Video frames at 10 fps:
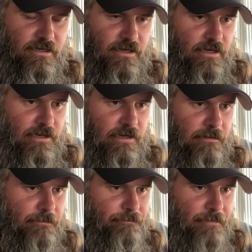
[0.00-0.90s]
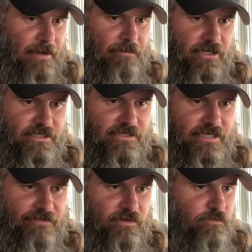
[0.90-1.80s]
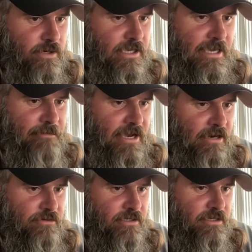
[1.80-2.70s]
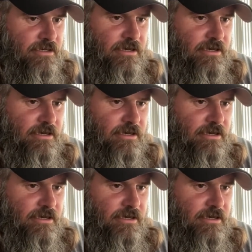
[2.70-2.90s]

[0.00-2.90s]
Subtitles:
I bought the 7 when it came out.